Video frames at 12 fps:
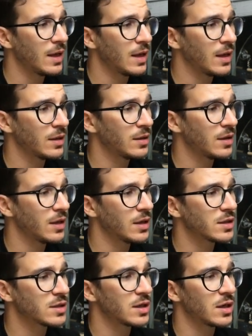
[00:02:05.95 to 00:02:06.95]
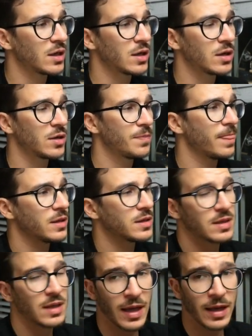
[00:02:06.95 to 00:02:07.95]
And as our
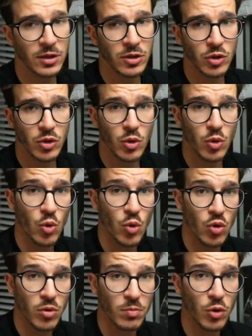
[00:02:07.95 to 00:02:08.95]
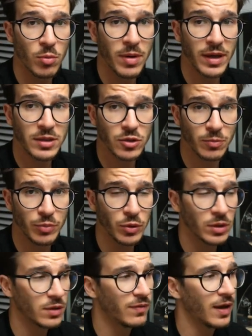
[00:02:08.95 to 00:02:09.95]
selector or MobX
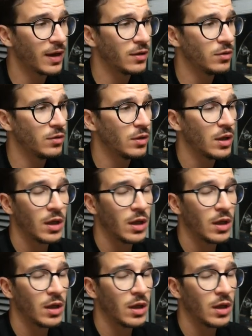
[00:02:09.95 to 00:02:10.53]
computed value,